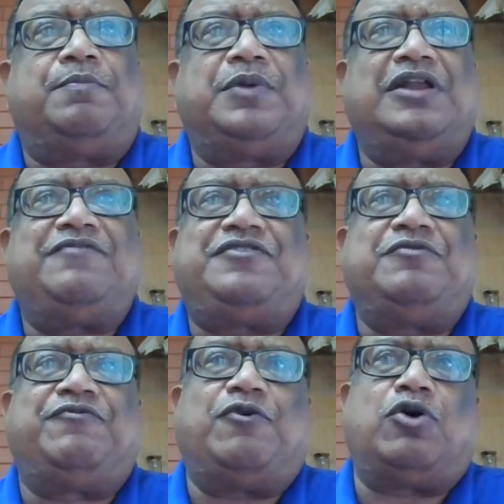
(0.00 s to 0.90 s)
lift
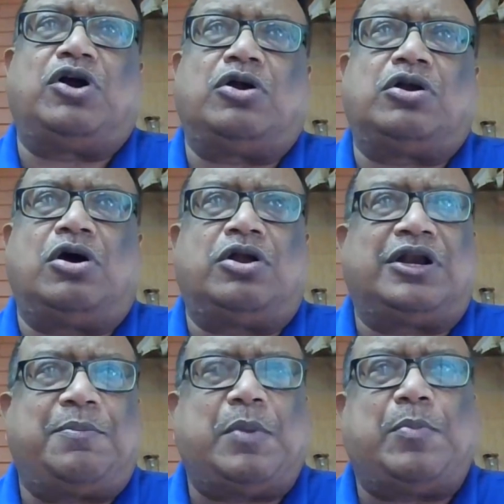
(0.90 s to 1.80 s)
and fork or
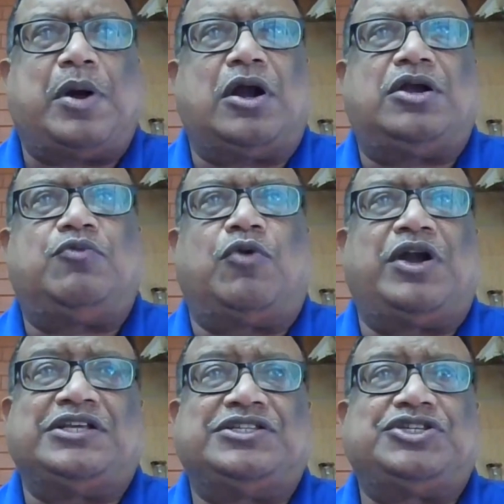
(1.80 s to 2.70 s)
rip apart
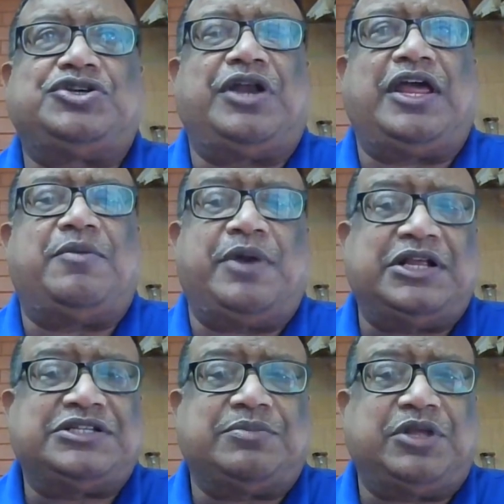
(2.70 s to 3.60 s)
what exists today and bring
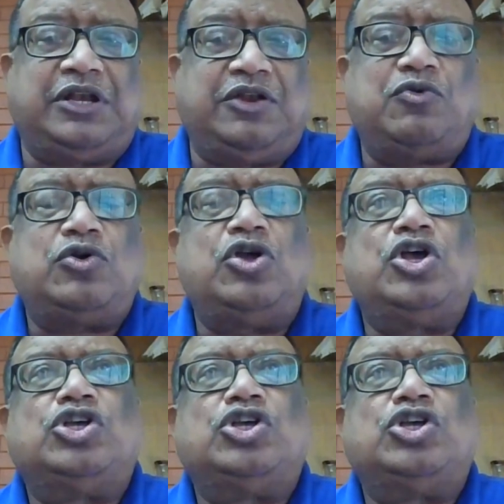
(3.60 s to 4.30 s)
in something new.